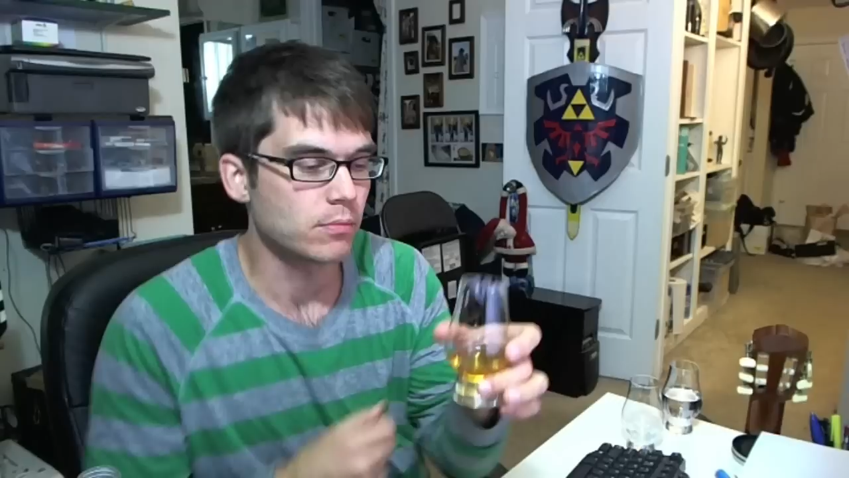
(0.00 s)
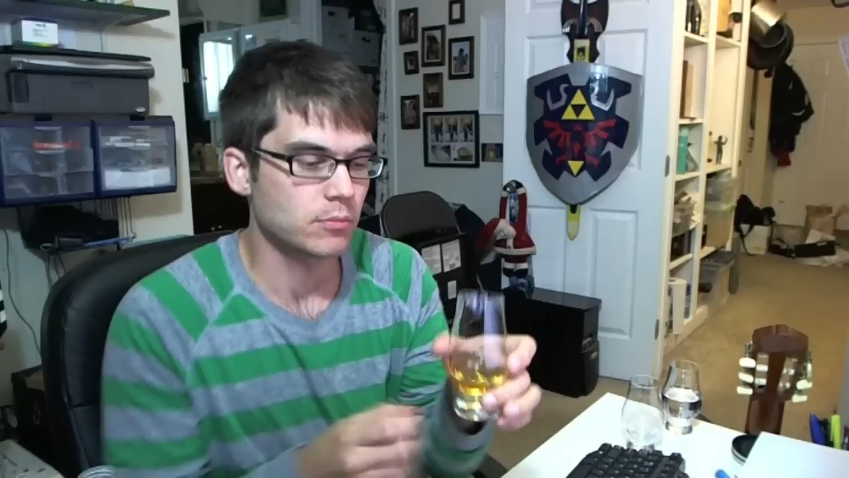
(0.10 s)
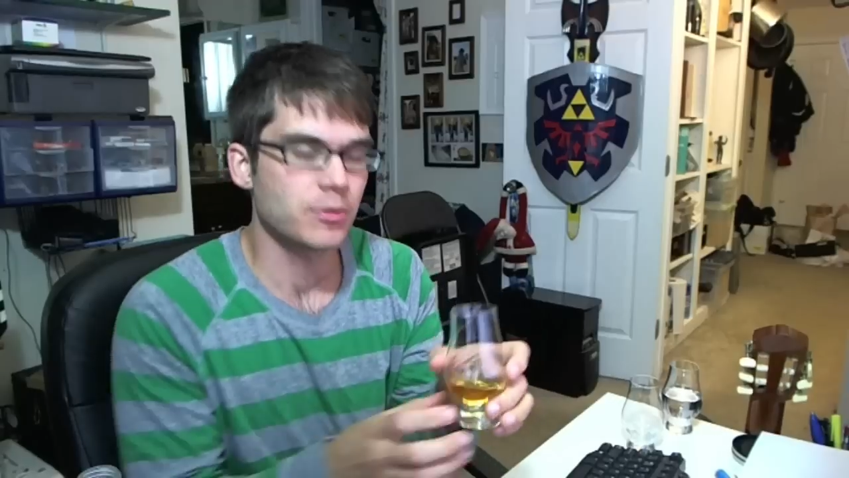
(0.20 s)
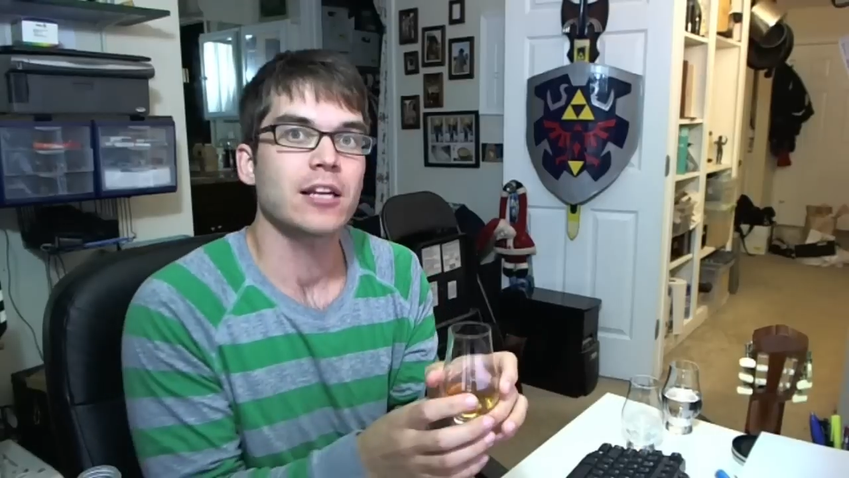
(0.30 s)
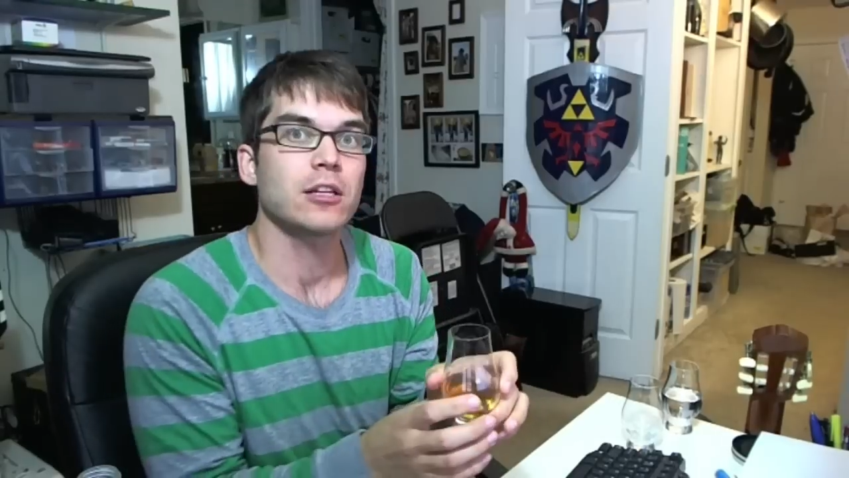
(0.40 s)
Let
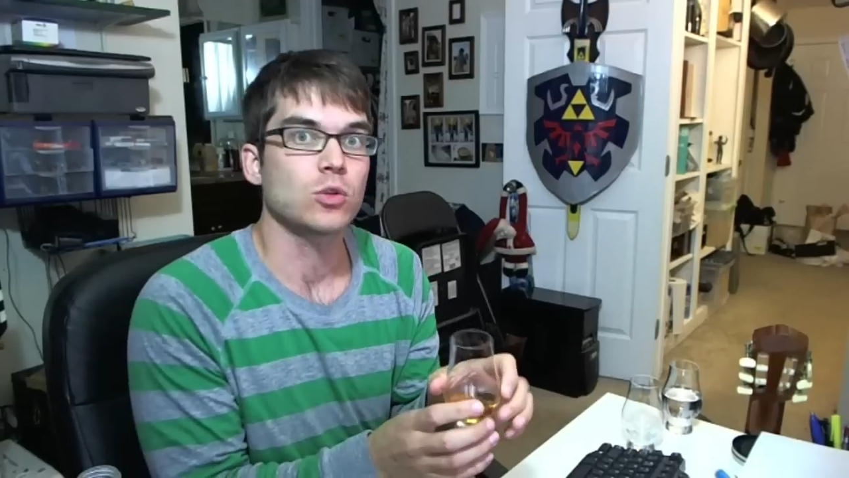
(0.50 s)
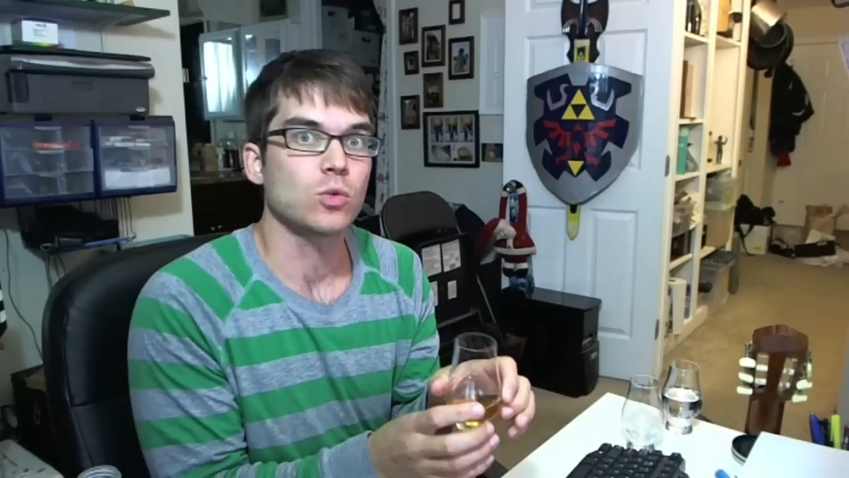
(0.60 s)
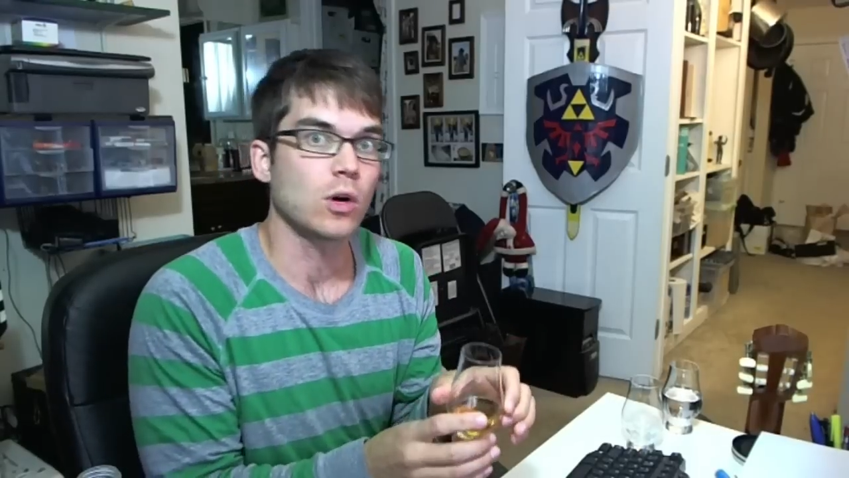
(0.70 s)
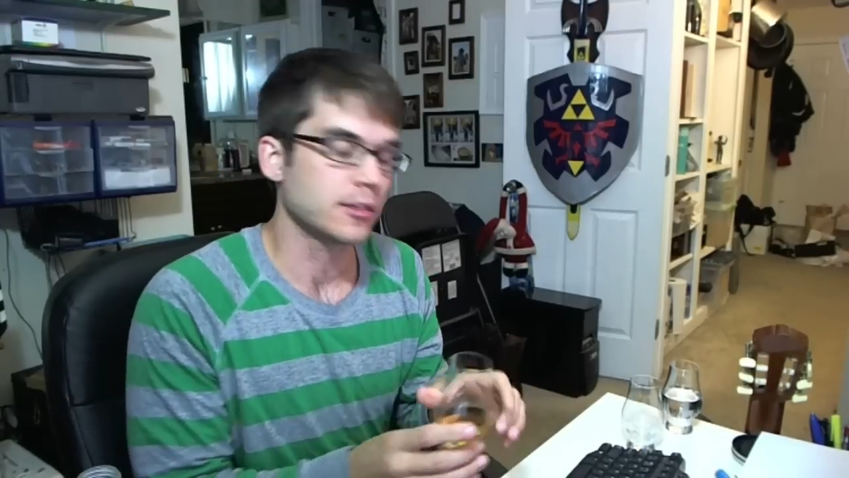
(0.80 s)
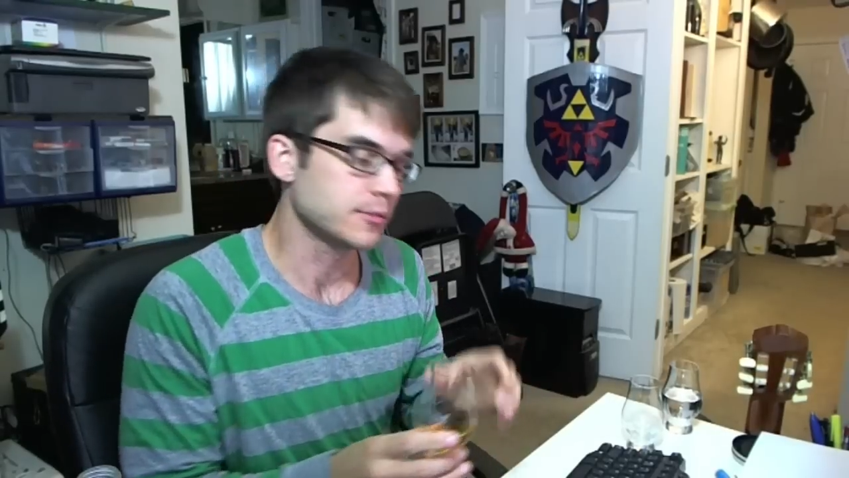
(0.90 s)
me add a little
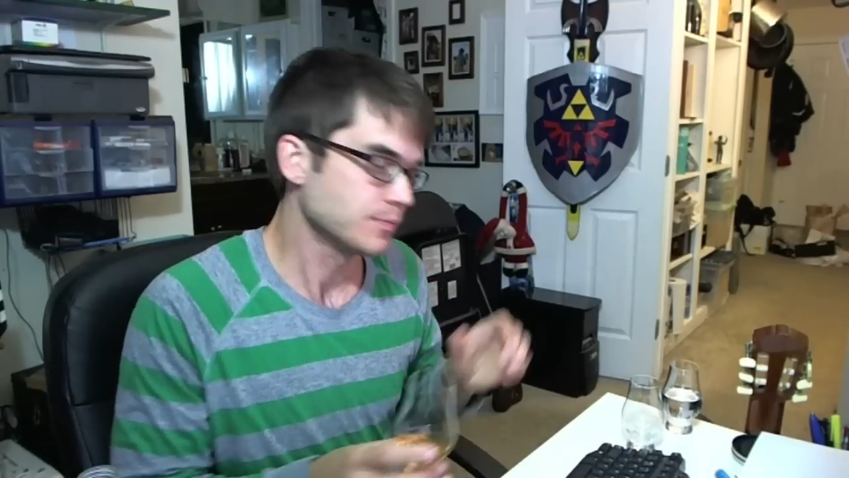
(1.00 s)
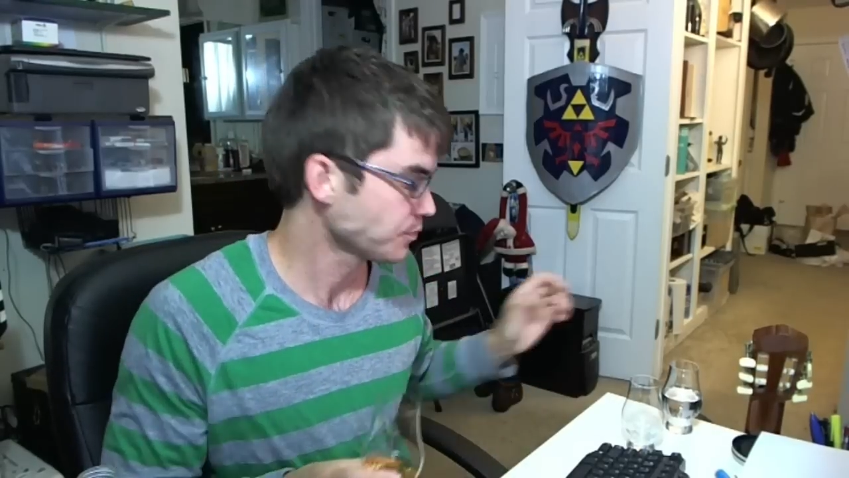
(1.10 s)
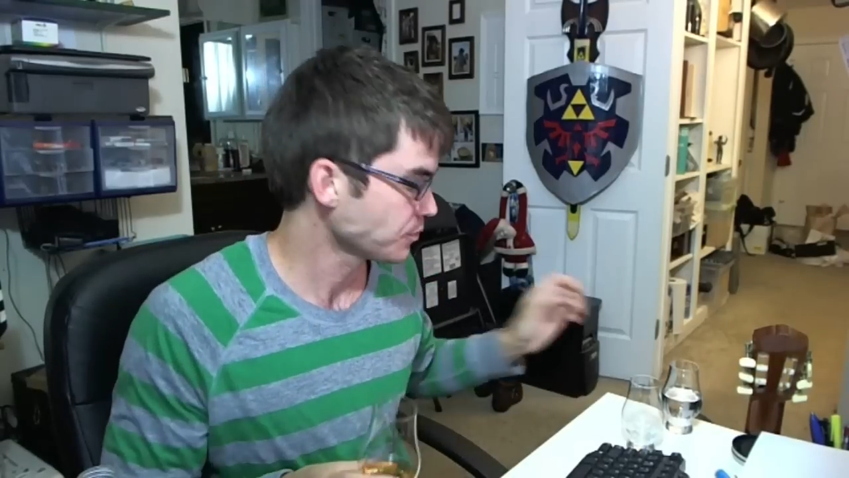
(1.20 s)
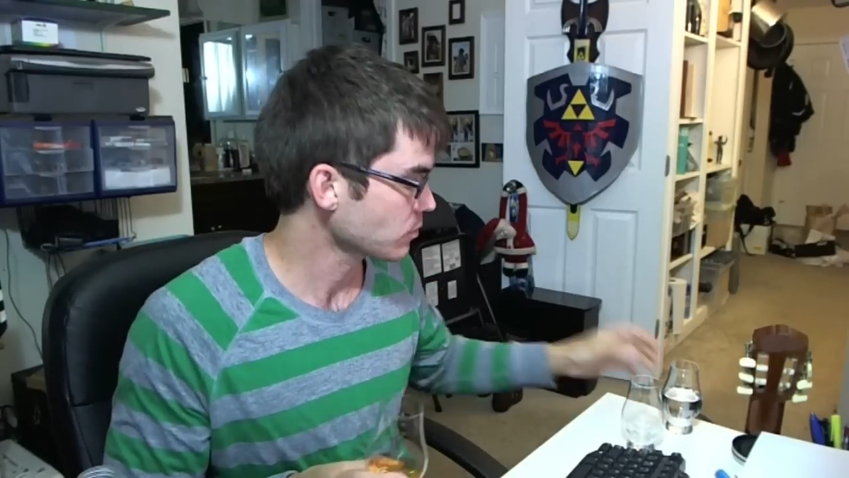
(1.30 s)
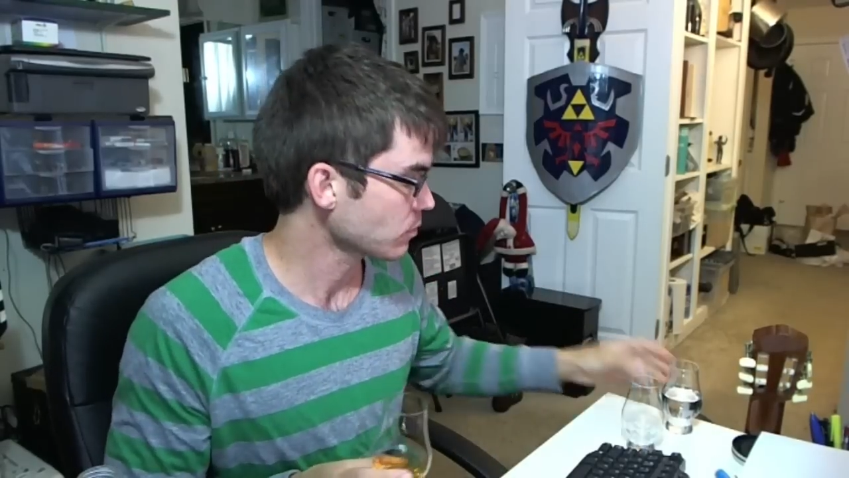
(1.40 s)
water,
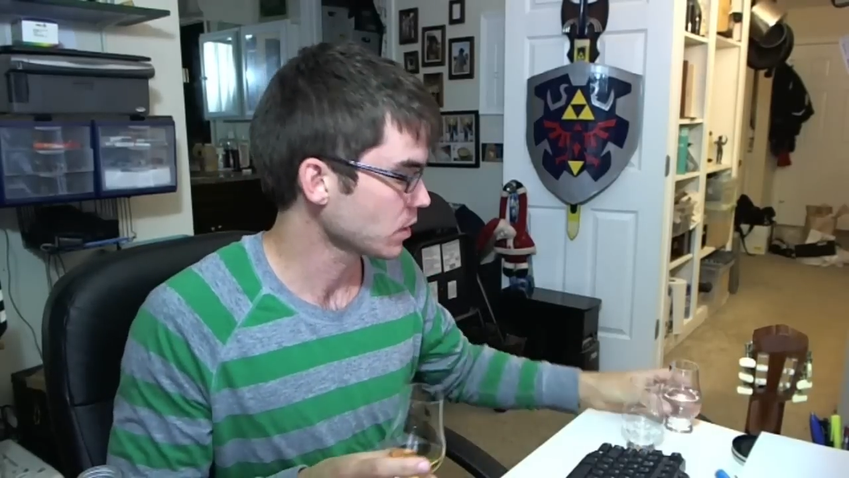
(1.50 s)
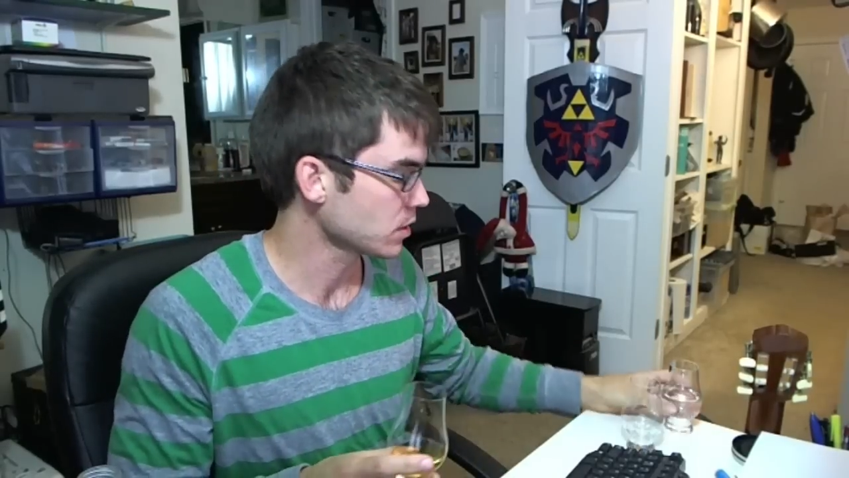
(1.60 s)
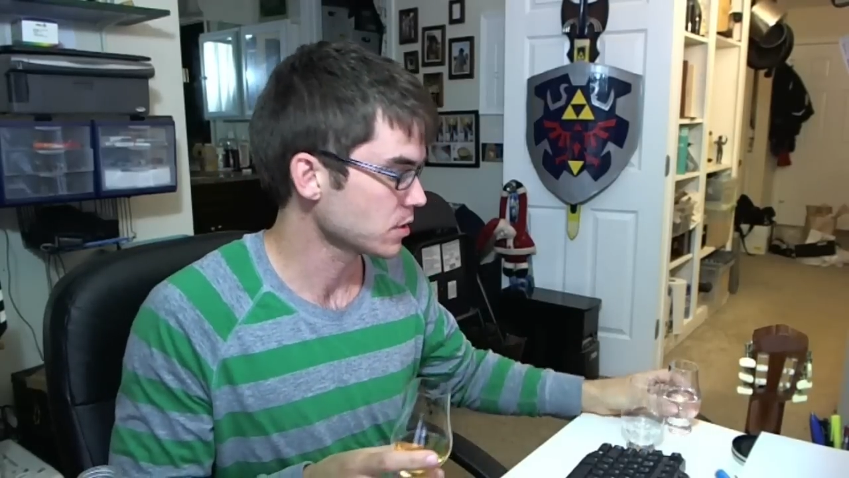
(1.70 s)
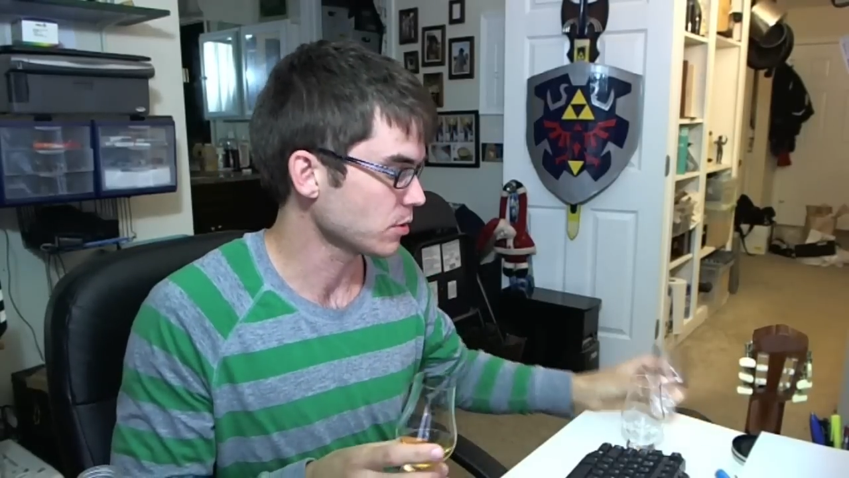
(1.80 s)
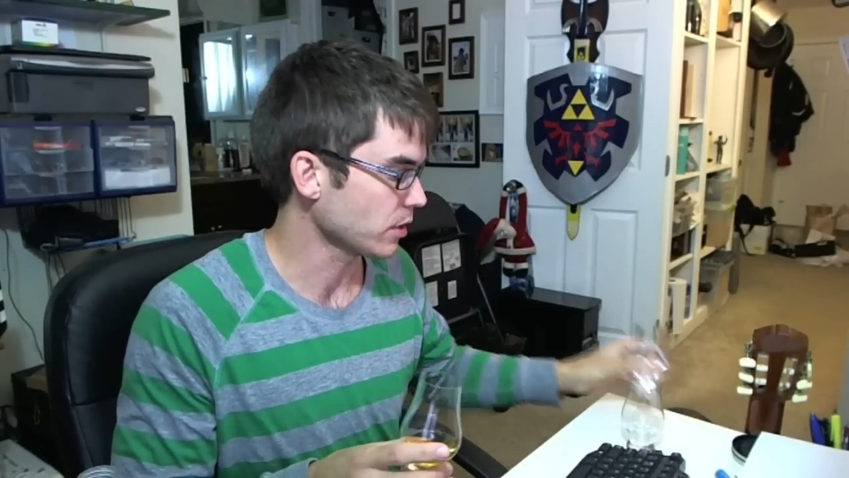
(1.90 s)

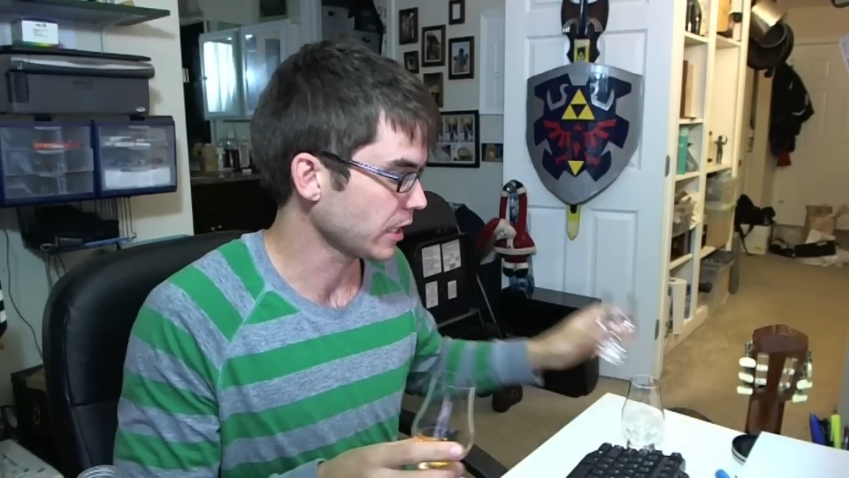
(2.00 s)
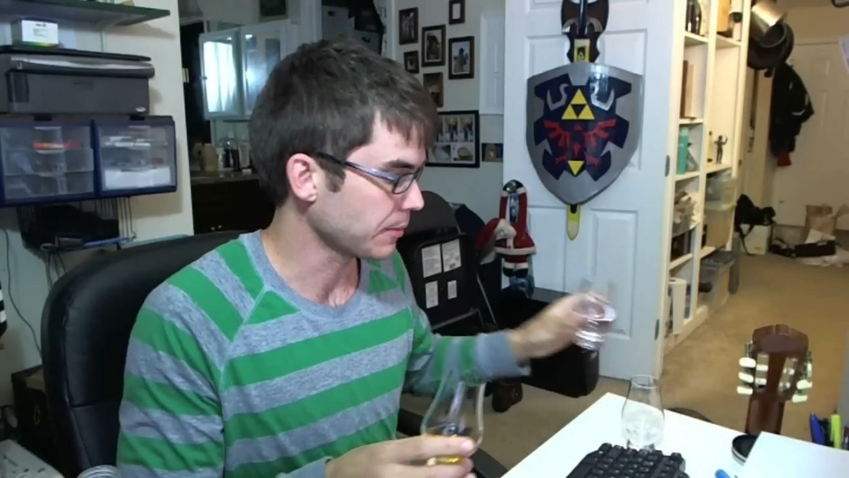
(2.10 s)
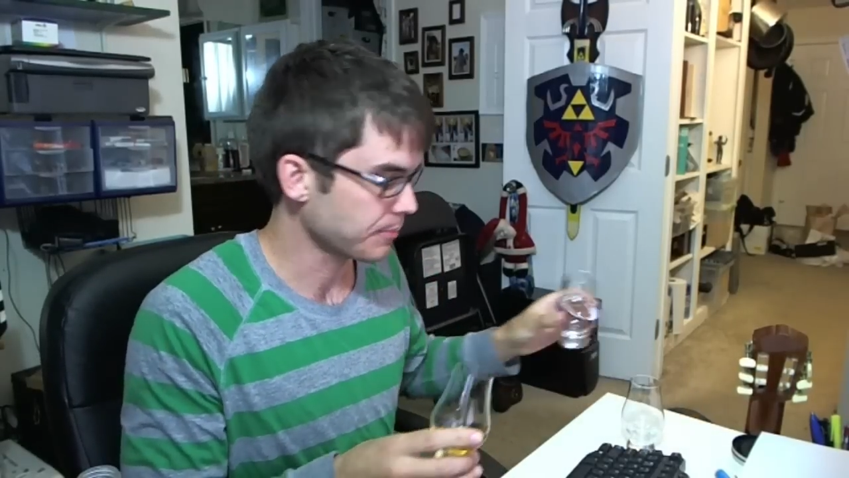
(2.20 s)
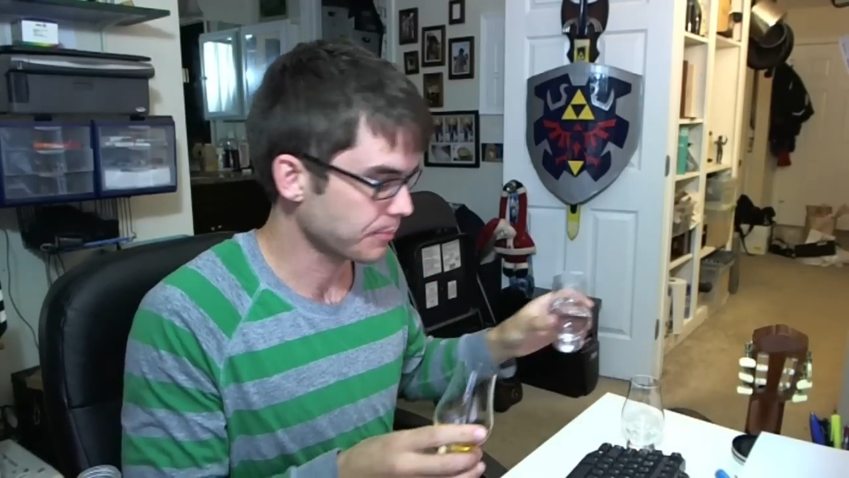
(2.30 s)
see what I get.